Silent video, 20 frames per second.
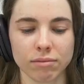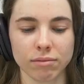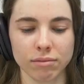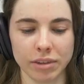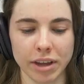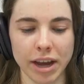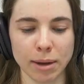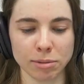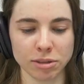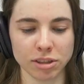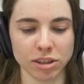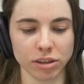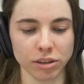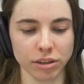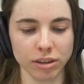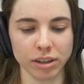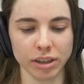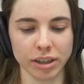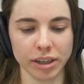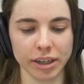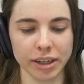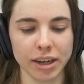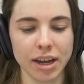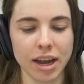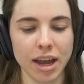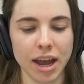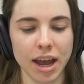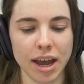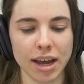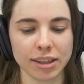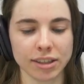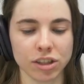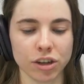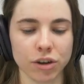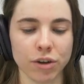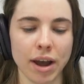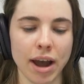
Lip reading: Yeah, absolutely. And so,